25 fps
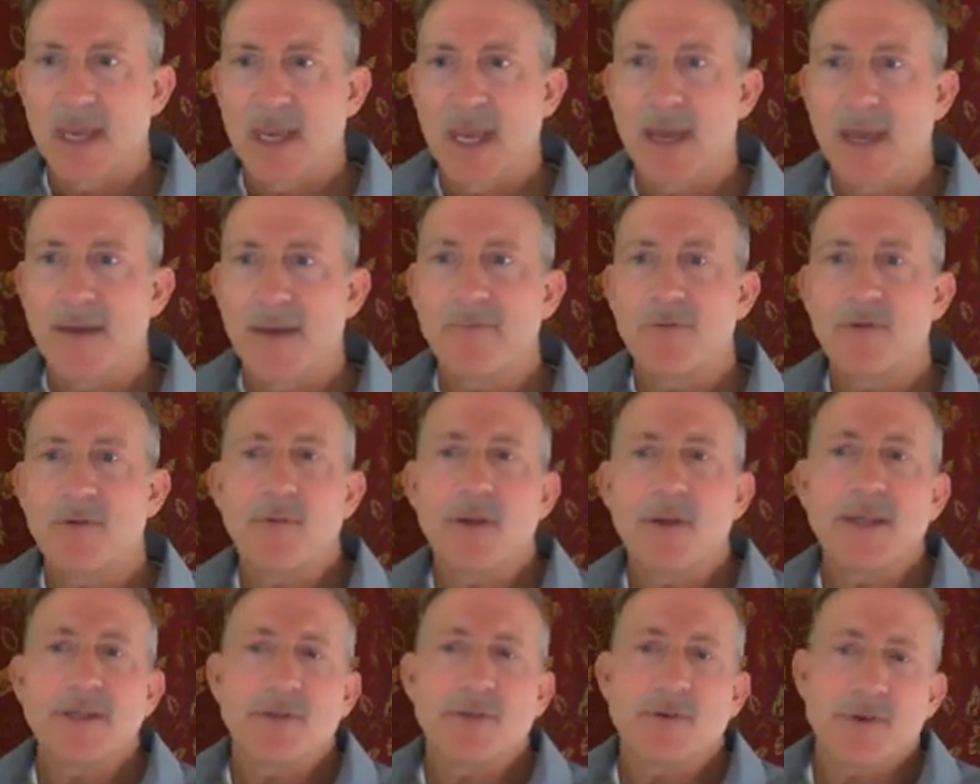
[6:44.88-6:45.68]
And for
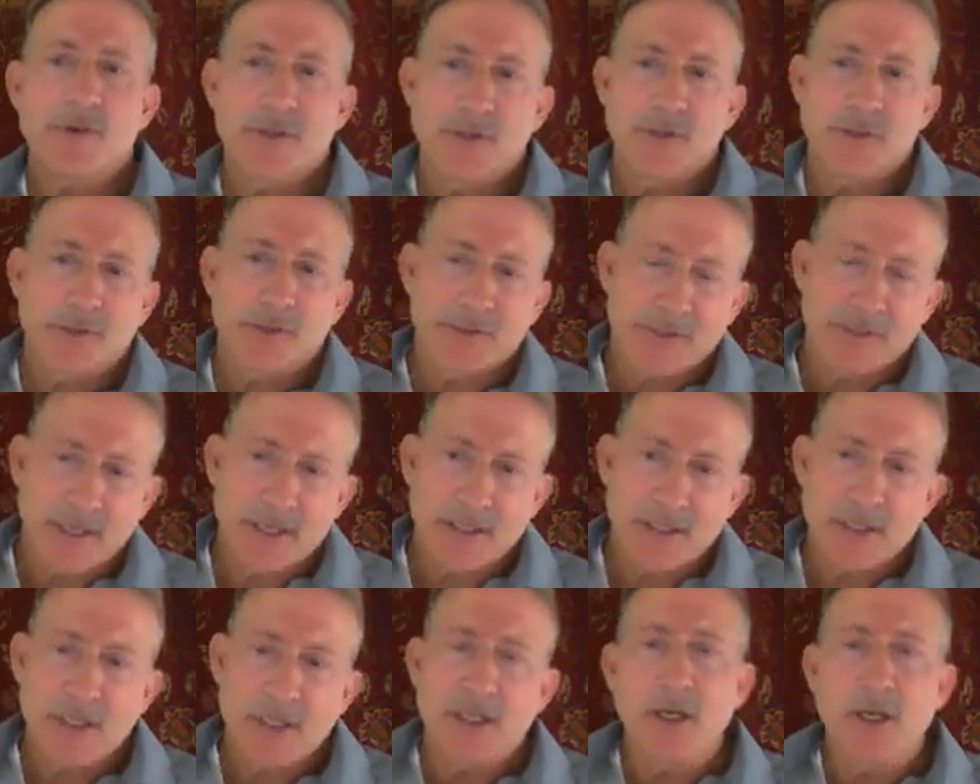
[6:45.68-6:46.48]
resource
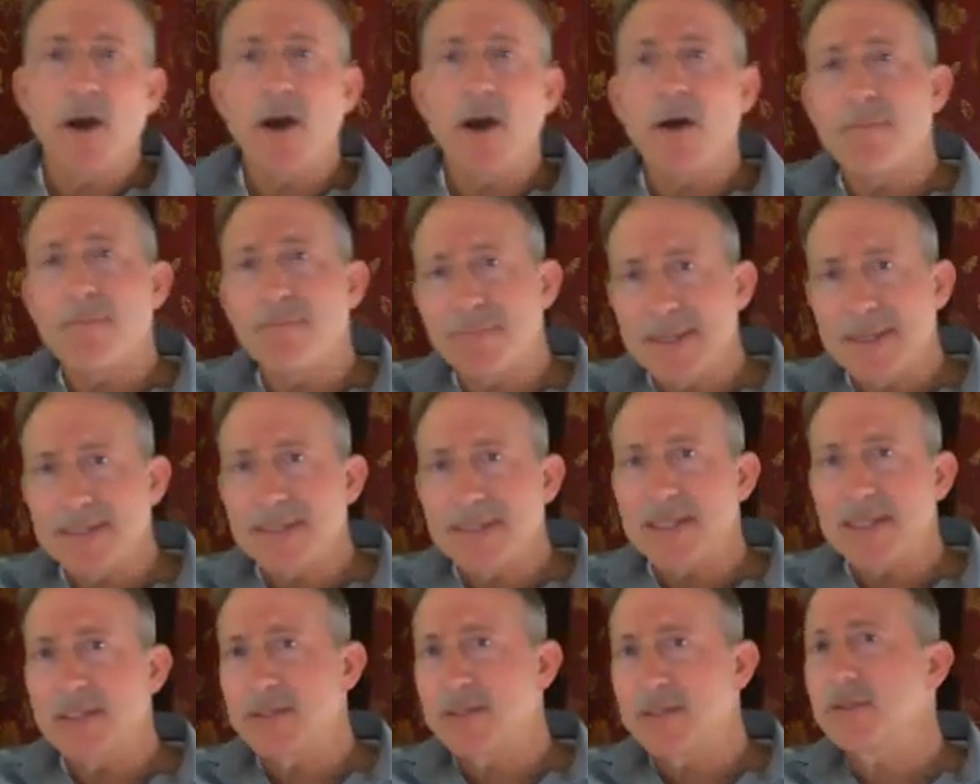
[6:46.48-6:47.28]
utilization, you know how
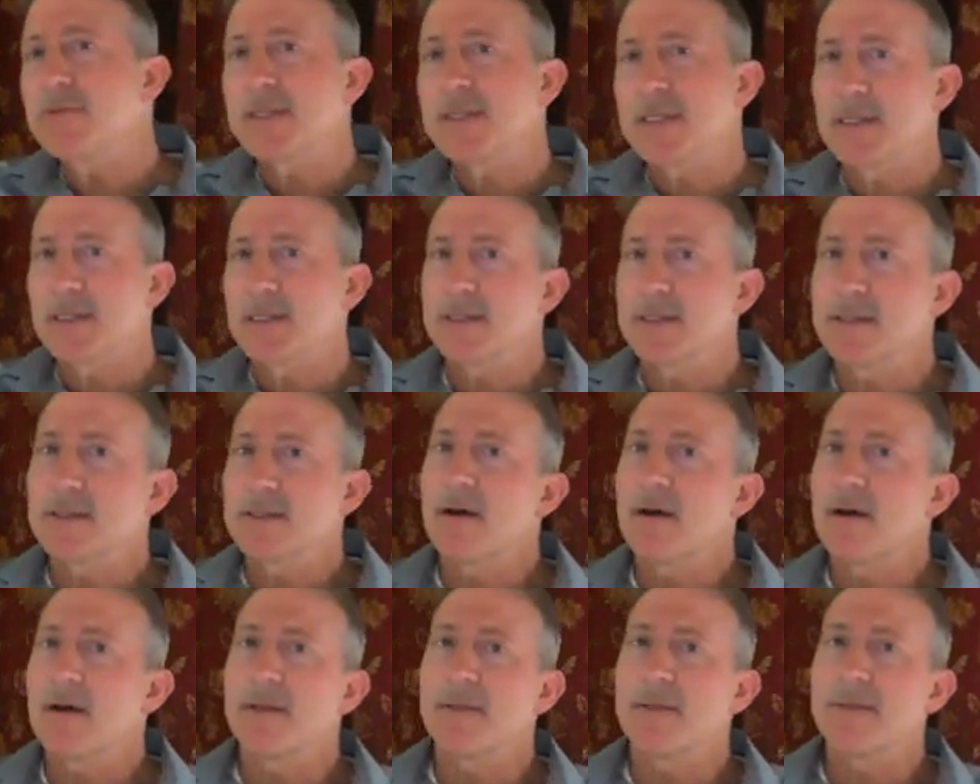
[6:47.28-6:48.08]
busy Susie is
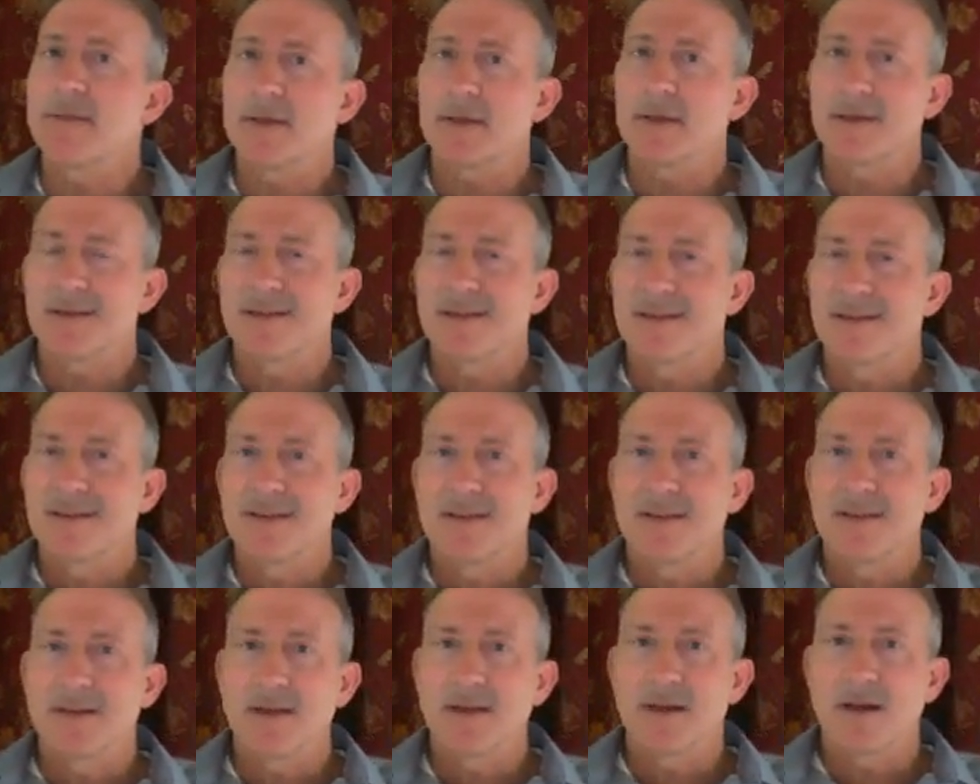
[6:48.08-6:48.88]
on the
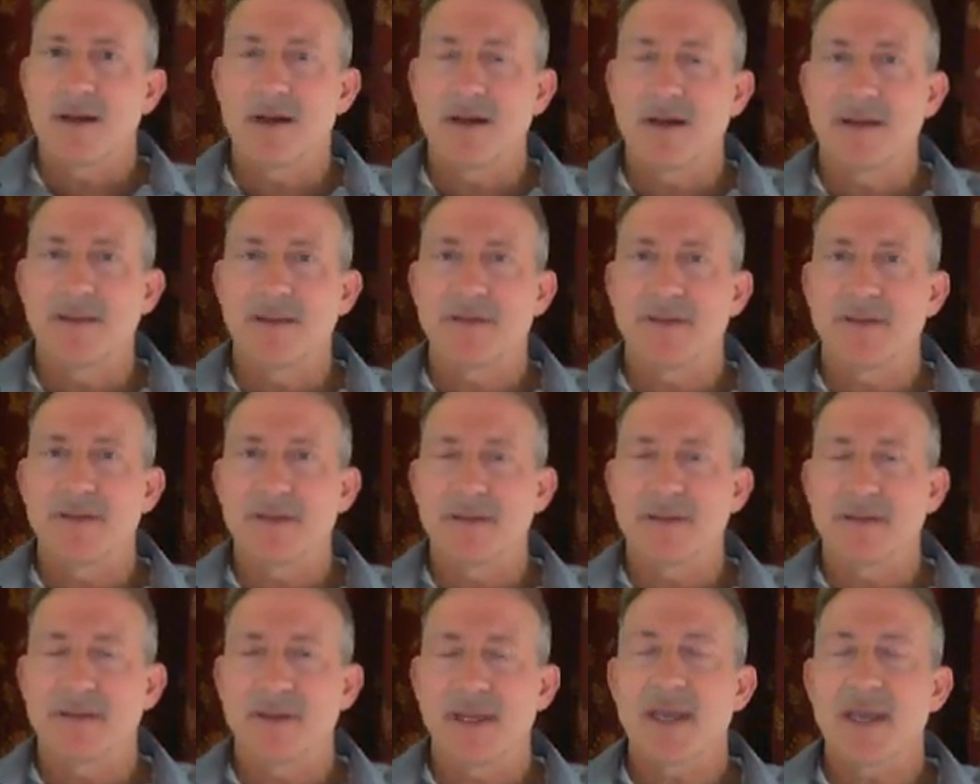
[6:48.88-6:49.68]

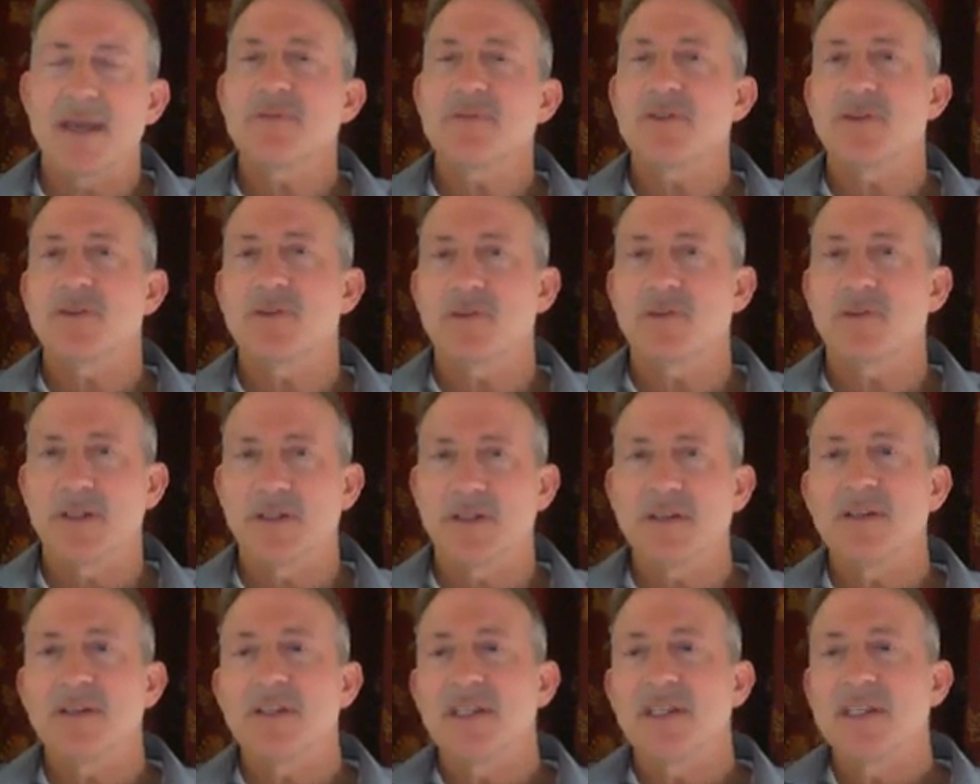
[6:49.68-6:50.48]
hamster
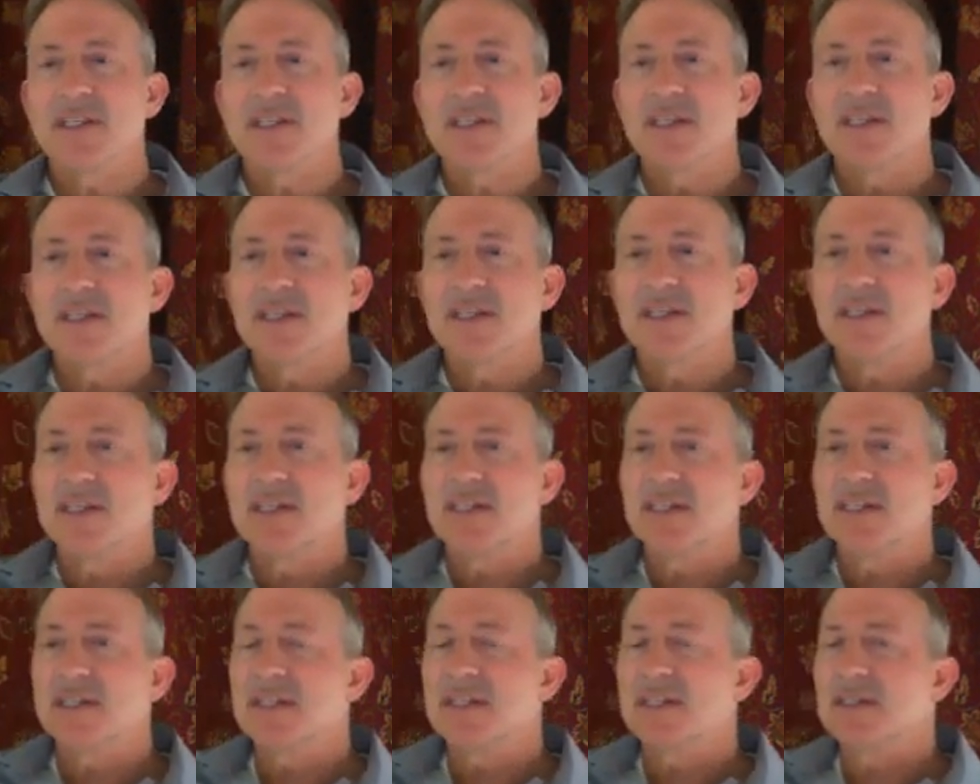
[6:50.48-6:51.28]
wheel.
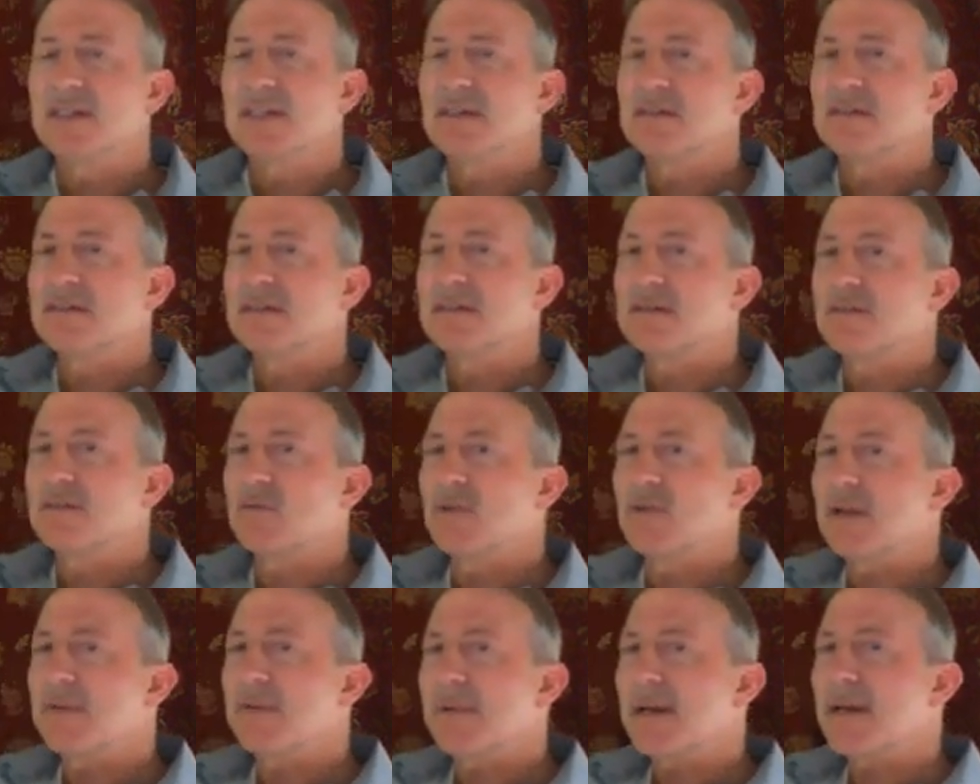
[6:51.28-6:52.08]

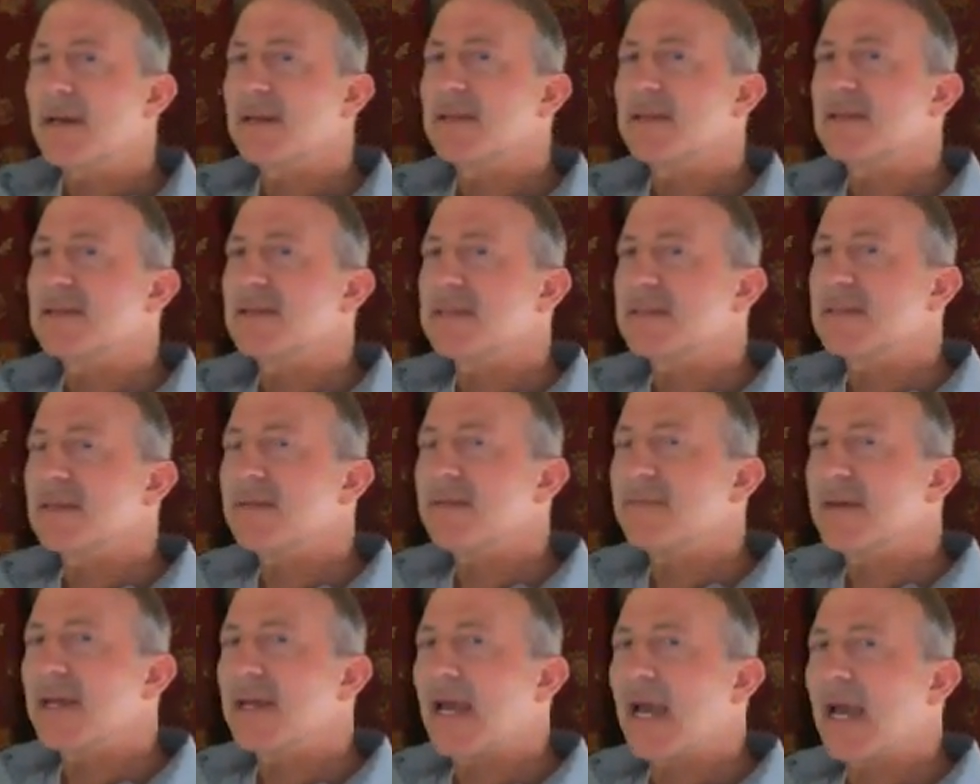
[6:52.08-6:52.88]
What about, instead
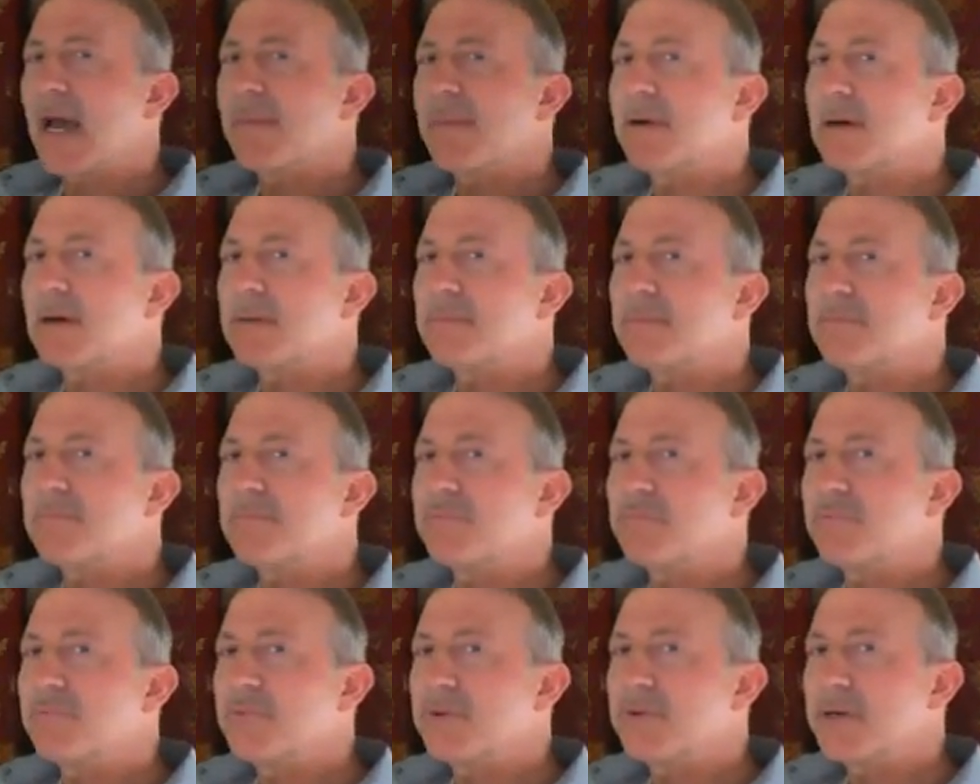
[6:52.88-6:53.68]
of that, how about
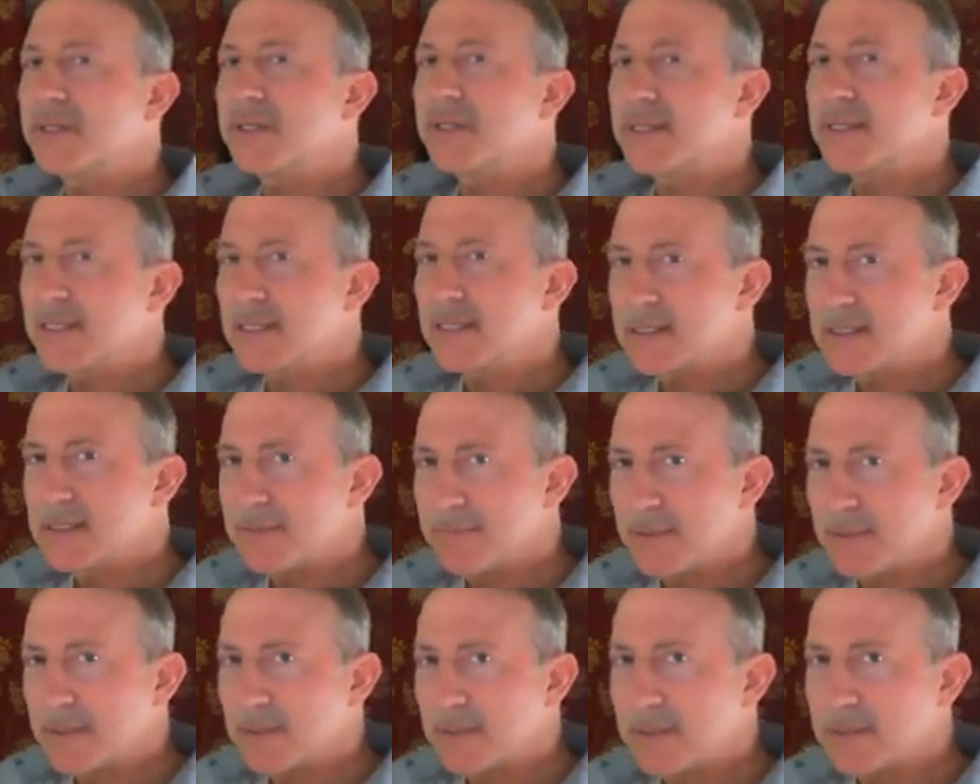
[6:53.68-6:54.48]

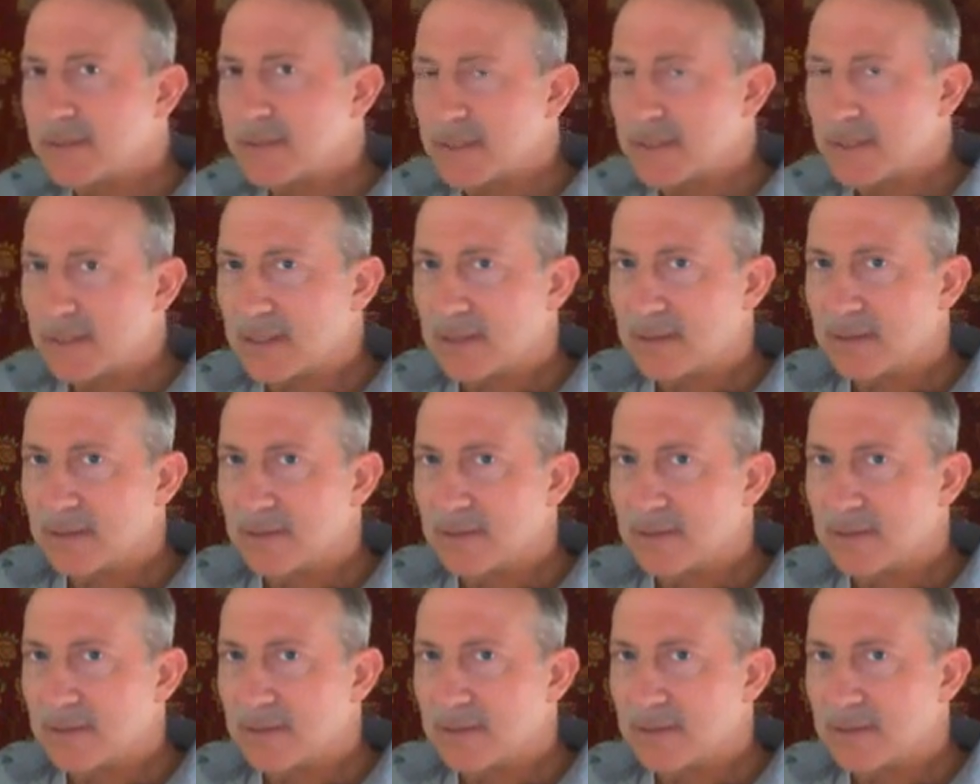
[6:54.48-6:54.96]
predictability?